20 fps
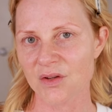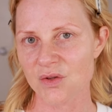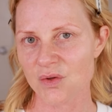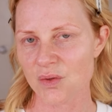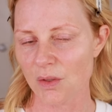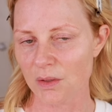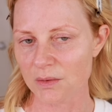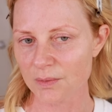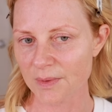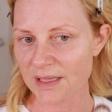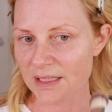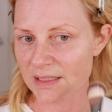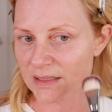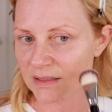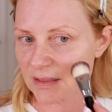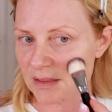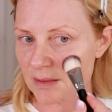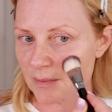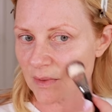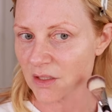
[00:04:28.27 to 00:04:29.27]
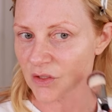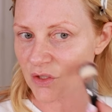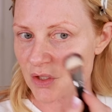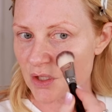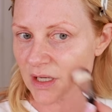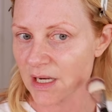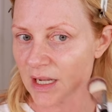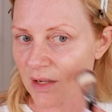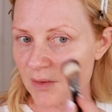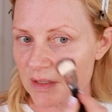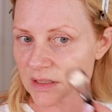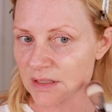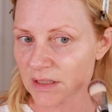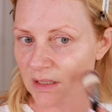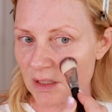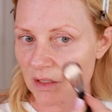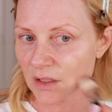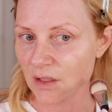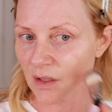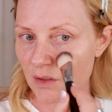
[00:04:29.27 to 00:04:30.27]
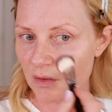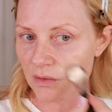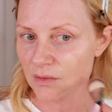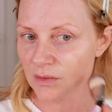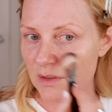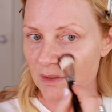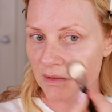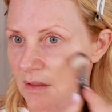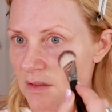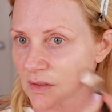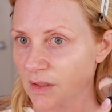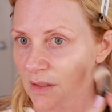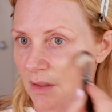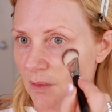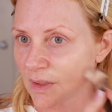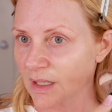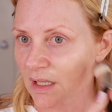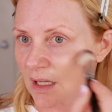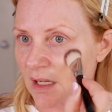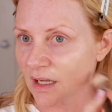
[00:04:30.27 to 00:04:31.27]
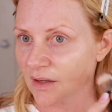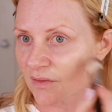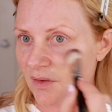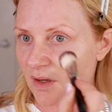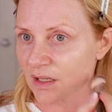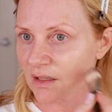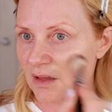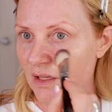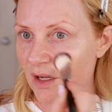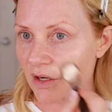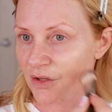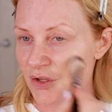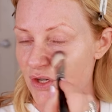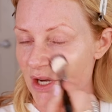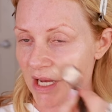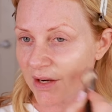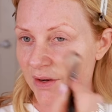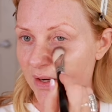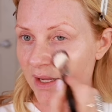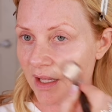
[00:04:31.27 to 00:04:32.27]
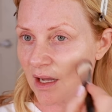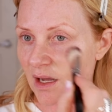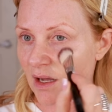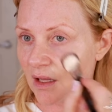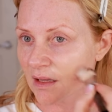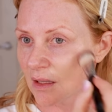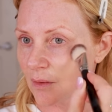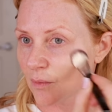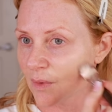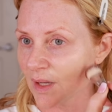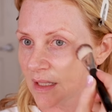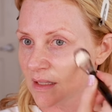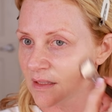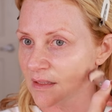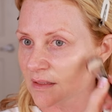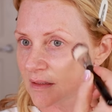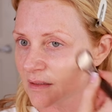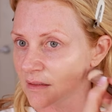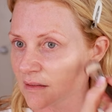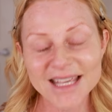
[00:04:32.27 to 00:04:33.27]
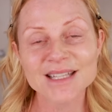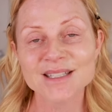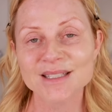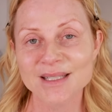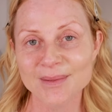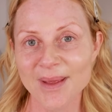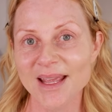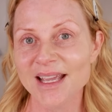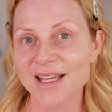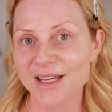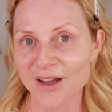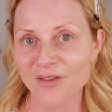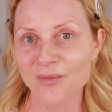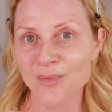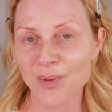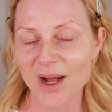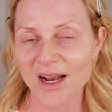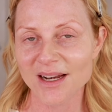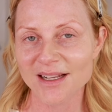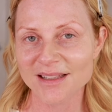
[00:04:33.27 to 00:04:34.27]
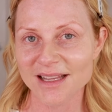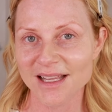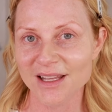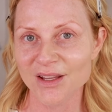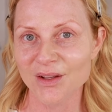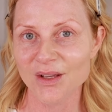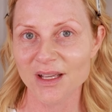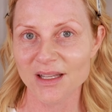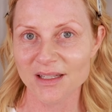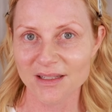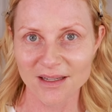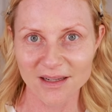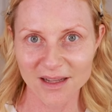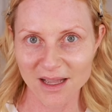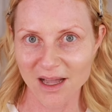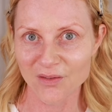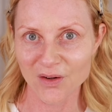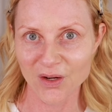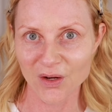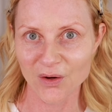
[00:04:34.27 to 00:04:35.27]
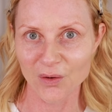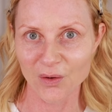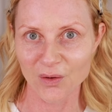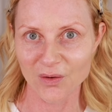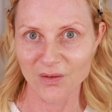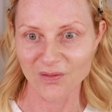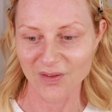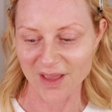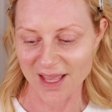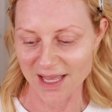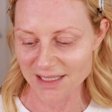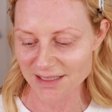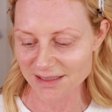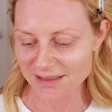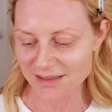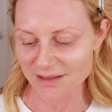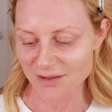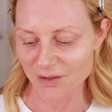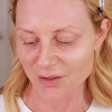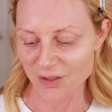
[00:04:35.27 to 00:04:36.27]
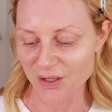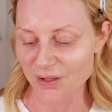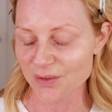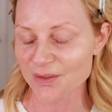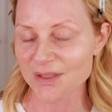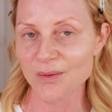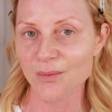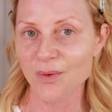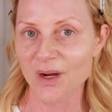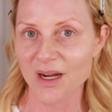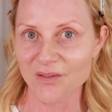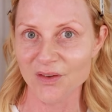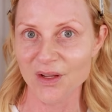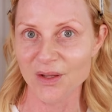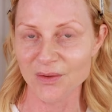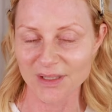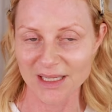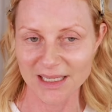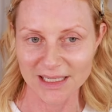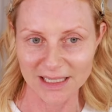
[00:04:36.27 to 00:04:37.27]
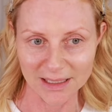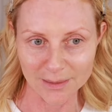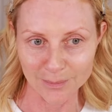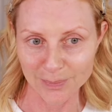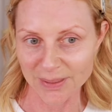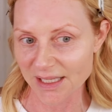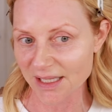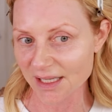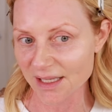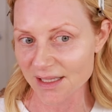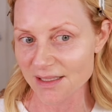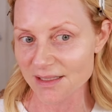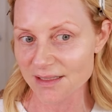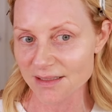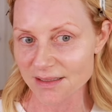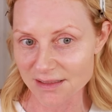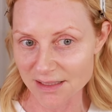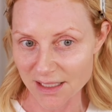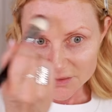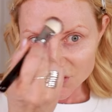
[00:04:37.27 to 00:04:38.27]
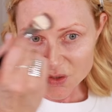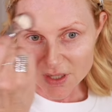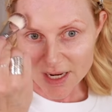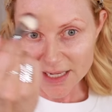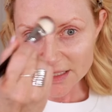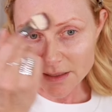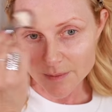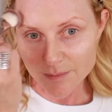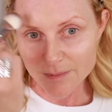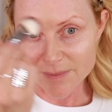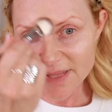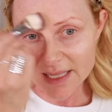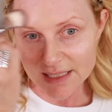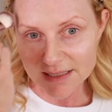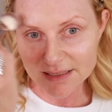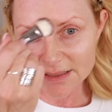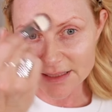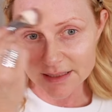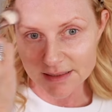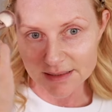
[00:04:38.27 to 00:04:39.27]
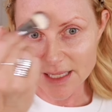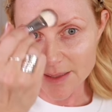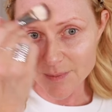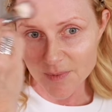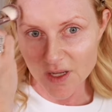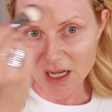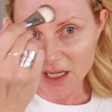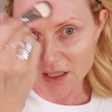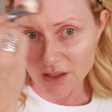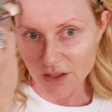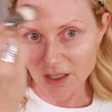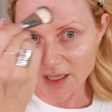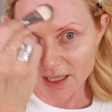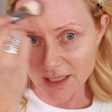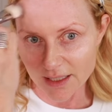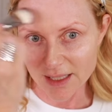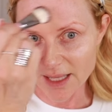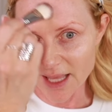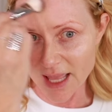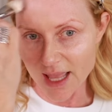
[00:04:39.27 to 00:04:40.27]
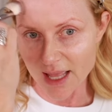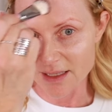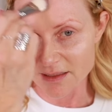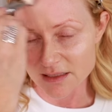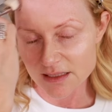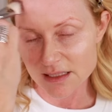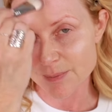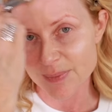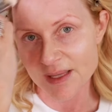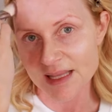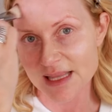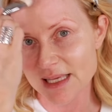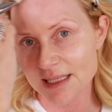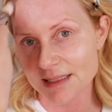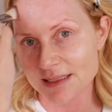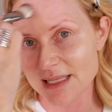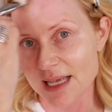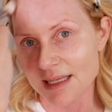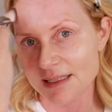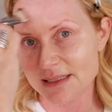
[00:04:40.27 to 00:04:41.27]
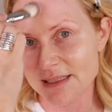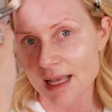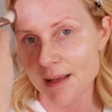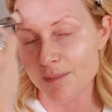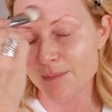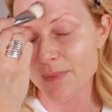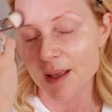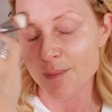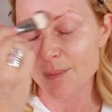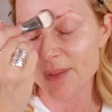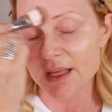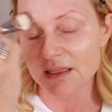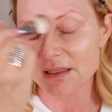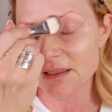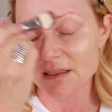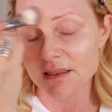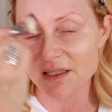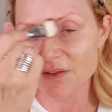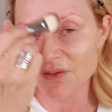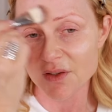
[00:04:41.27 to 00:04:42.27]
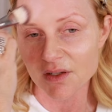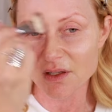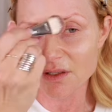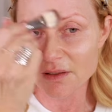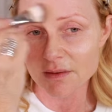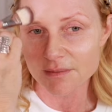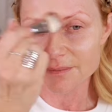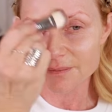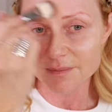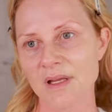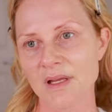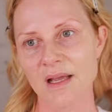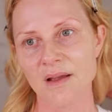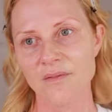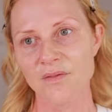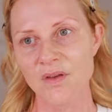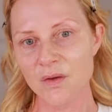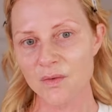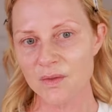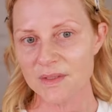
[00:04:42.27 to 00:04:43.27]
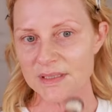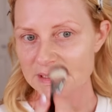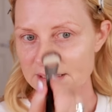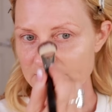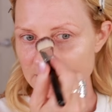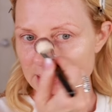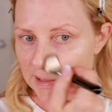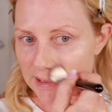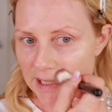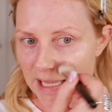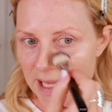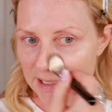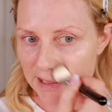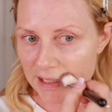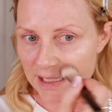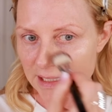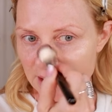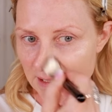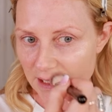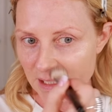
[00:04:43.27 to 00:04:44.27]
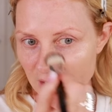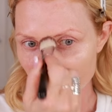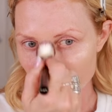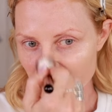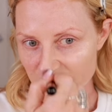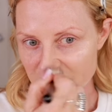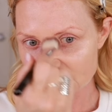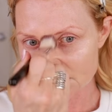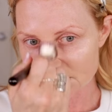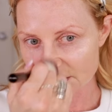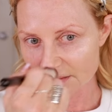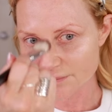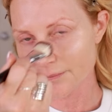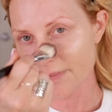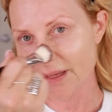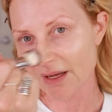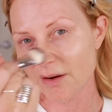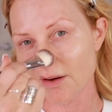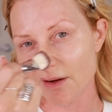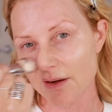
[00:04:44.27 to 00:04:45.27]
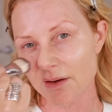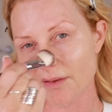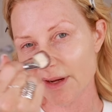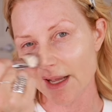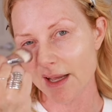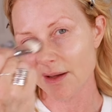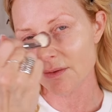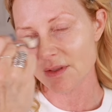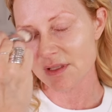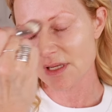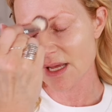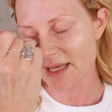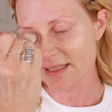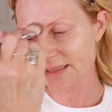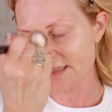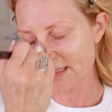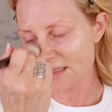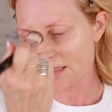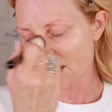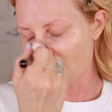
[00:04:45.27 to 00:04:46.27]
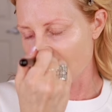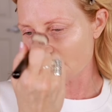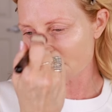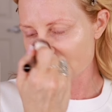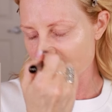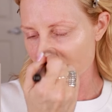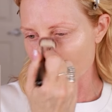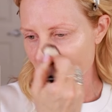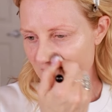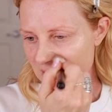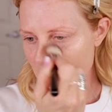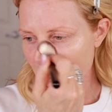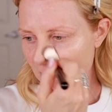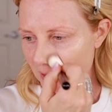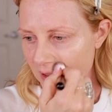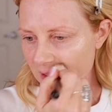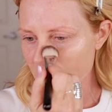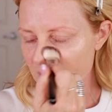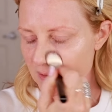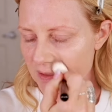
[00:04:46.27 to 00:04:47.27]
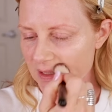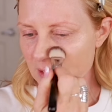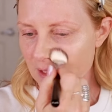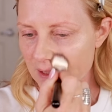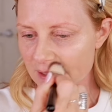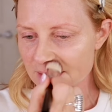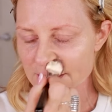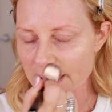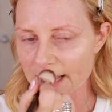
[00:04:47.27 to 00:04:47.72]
controlled with this because I'm not sure how it's going to go. So I don't want to cover a large area all at once. The key is to make enough product that you can cover your whole face or use it wherever you need it because trying to mix the same color again to be the exact same might be a little difficult. Have you seen that Ilios mirror around? I see Tati Westbrook use it all the